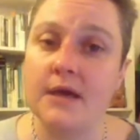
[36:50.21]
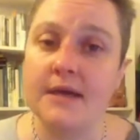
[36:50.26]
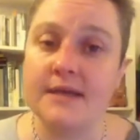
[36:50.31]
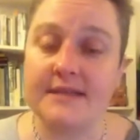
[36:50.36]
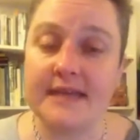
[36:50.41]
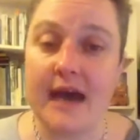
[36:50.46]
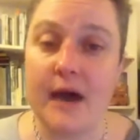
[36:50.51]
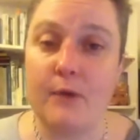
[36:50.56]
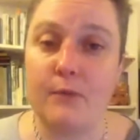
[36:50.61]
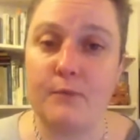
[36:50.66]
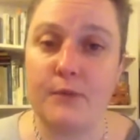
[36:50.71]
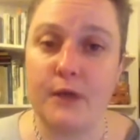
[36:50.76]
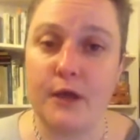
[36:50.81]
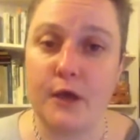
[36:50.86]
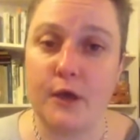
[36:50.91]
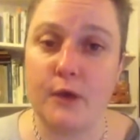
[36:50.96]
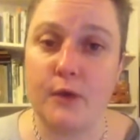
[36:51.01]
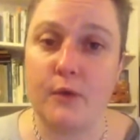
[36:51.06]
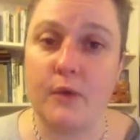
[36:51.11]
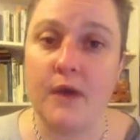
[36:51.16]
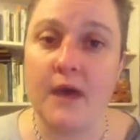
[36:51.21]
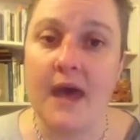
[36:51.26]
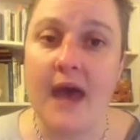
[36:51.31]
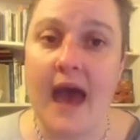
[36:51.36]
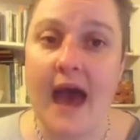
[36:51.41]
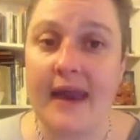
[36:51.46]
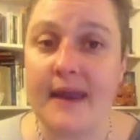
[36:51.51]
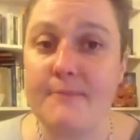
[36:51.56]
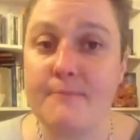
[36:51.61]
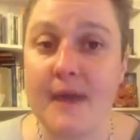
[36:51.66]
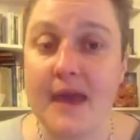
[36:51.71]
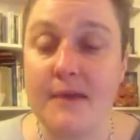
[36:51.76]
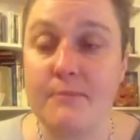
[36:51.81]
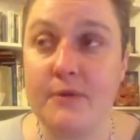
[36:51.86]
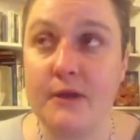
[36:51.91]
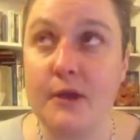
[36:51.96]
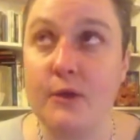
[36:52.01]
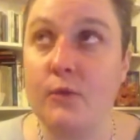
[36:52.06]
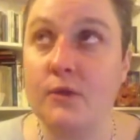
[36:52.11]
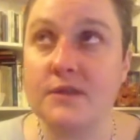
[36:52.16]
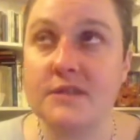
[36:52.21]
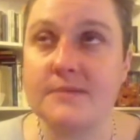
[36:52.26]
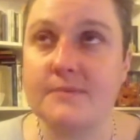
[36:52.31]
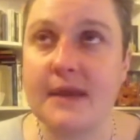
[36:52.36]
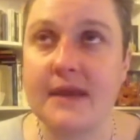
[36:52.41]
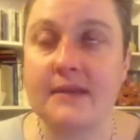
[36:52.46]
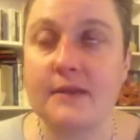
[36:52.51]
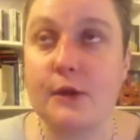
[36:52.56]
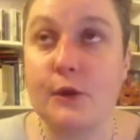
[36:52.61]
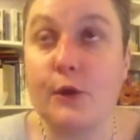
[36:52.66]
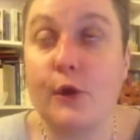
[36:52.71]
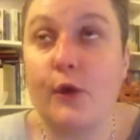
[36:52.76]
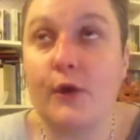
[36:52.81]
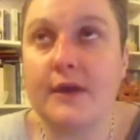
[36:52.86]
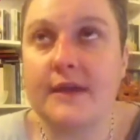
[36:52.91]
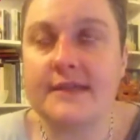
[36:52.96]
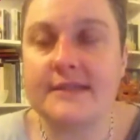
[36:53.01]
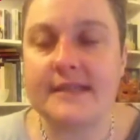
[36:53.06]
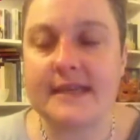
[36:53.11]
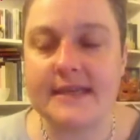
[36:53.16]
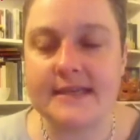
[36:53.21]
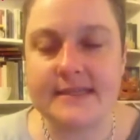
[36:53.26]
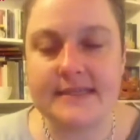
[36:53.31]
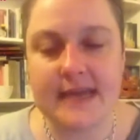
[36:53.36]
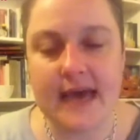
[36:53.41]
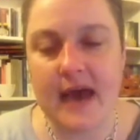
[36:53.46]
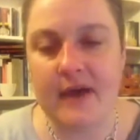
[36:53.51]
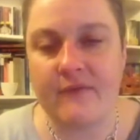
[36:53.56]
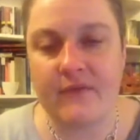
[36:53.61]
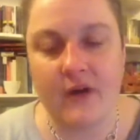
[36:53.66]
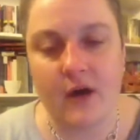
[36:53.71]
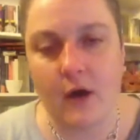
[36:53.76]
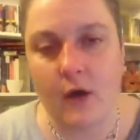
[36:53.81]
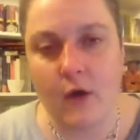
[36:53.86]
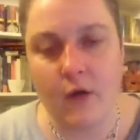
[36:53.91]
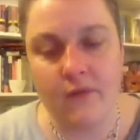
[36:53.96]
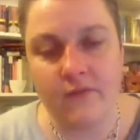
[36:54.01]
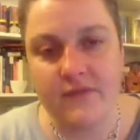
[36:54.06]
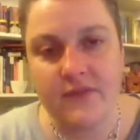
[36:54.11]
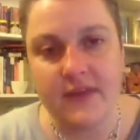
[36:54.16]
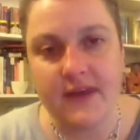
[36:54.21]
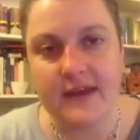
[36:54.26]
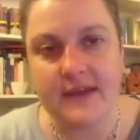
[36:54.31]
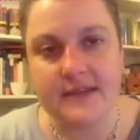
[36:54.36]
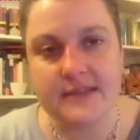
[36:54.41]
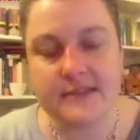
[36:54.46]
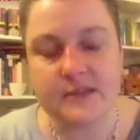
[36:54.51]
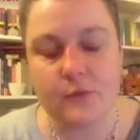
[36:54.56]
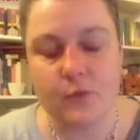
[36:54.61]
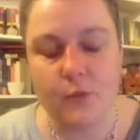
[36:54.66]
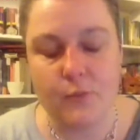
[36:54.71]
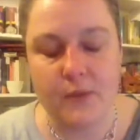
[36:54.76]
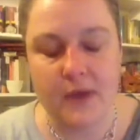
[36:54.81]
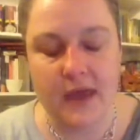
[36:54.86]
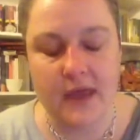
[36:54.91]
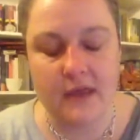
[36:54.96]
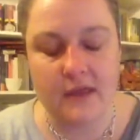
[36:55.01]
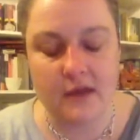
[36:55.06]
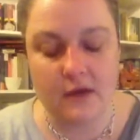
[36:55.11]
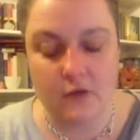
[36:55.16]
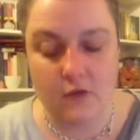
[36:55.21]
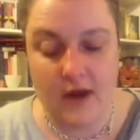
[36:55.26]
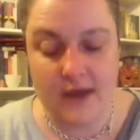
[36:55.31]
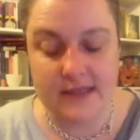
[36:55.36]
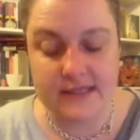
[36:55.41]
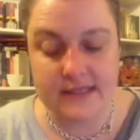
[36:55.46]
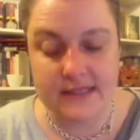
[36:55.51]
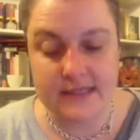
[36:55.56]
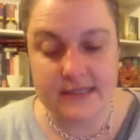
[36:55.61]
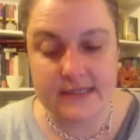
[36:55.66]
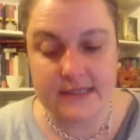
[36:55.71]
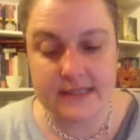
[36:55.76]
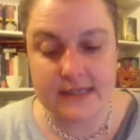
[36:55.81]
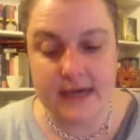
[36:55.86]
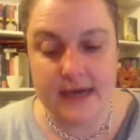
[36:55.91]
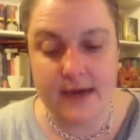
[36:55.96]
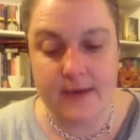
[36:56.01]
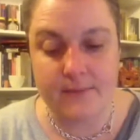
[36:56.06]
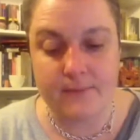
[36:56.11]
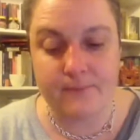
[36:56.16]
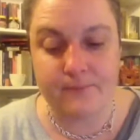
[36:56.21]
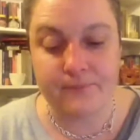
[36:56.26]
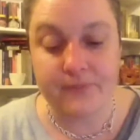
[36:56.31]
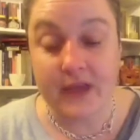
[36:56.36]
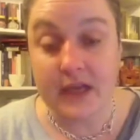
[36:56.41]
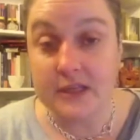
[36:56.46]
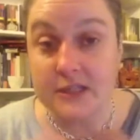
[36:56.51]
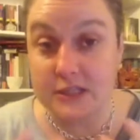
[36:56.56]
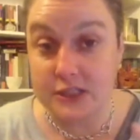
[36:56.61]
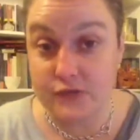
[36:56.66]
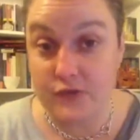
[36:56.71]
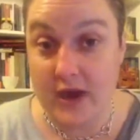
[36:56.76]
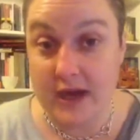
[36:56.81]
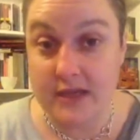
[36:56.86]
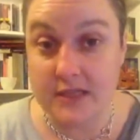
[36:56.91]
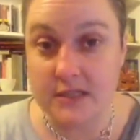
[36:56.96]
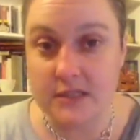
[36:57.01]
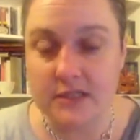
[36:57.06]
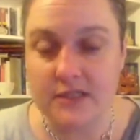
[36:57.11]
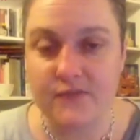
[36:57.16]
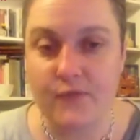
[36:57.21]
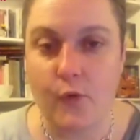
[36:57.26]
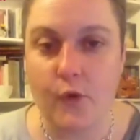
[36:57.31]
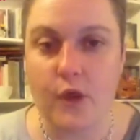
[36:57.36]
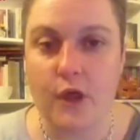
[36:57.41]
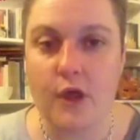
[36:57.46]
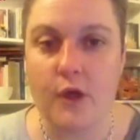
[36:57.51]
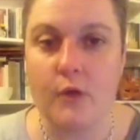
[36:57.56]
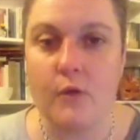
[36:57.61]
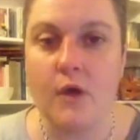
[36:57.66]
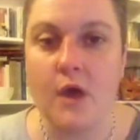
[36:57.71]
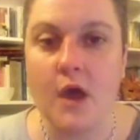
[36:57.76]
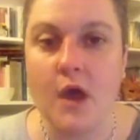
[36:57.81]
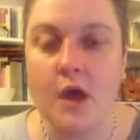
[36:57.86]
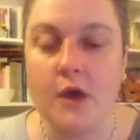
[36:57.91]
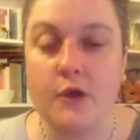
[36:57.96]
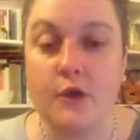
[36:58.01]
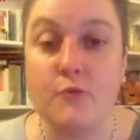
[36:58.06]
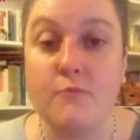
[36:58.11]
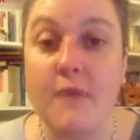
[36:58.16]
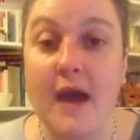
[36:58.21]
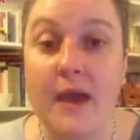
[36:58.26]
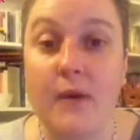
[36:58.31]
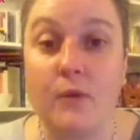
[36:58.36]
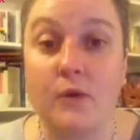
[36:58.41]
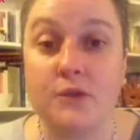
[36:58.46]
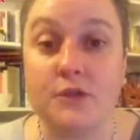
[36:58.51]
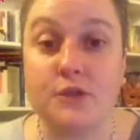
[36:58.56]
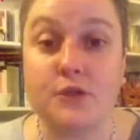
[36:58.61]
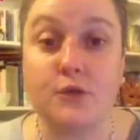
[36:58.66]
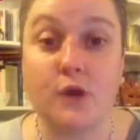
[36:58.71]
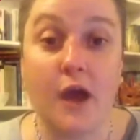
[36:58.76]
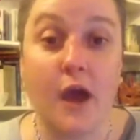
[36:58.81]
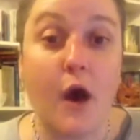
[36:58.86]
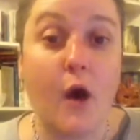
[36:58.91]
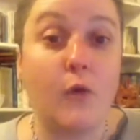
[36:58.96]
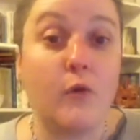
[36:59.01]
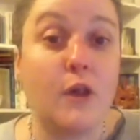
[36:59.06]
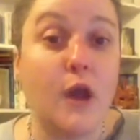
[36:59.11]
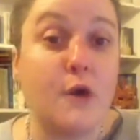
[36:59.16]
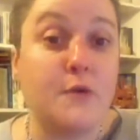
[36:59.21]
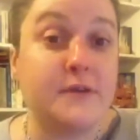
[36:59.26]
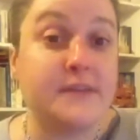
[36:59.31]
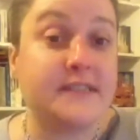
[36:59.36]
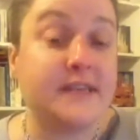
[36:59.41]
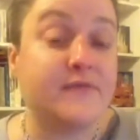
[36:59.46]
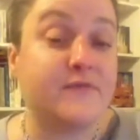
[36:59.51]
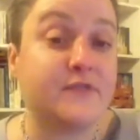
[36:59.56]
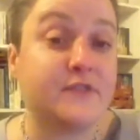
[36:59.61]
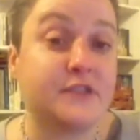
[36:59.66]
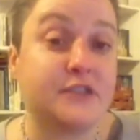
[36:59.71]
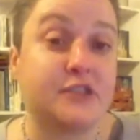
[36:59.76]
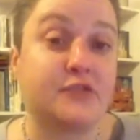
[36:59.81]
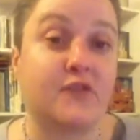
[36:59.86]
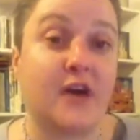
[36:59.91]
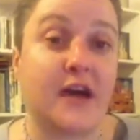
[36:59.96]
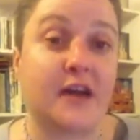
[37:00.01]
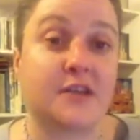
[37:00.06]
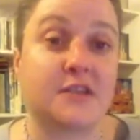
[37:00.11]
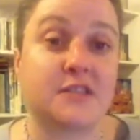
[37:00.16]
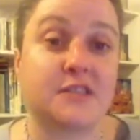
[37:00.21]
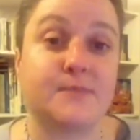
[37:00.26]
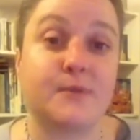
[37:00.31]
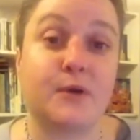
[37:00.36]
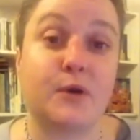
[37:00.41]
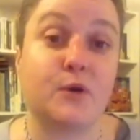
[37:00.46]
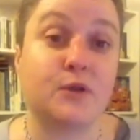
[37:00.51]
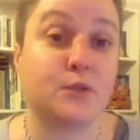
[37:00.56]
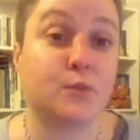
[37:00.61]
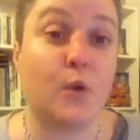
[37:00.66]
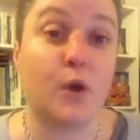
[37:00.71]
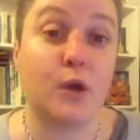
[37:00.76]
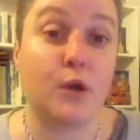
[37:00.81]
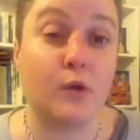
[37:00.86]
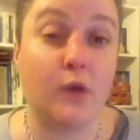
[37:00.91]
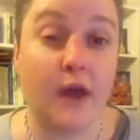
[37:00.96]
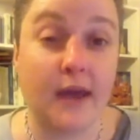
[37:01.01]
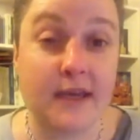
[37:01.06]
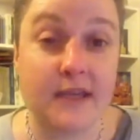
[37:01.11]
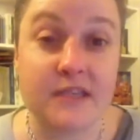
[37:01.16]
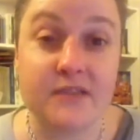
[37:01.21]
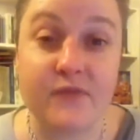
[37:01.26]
to help you. And it may be you want to make the longest list ever of things that will be the greatest distractions for you. You may want to try a whole load of different distractions because what you like is